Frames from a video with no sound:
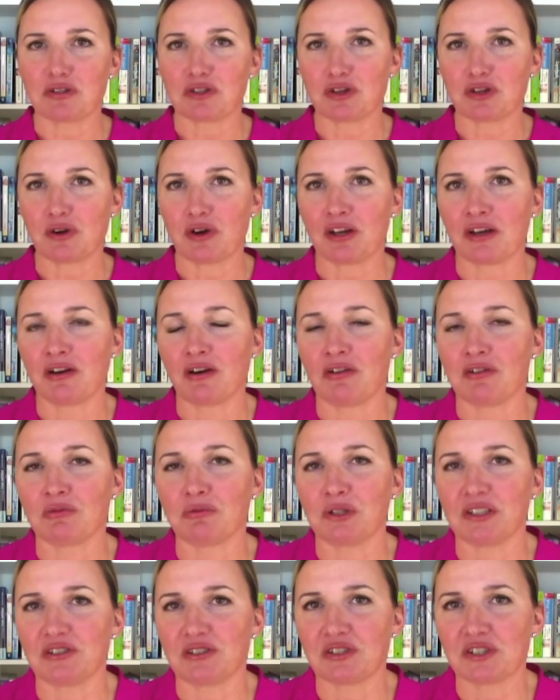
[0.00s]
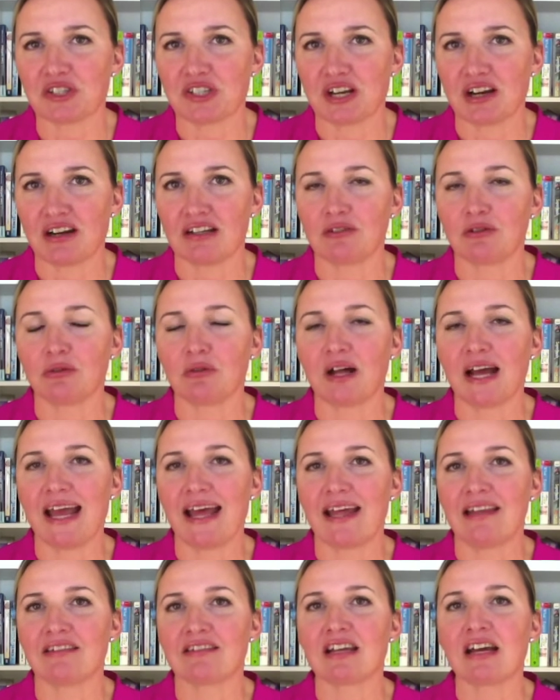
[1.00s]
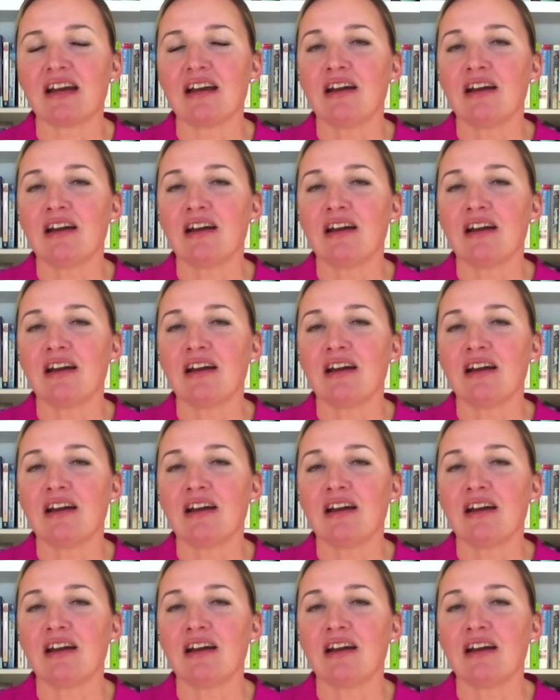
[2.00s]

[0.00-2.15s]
going on with your cycle and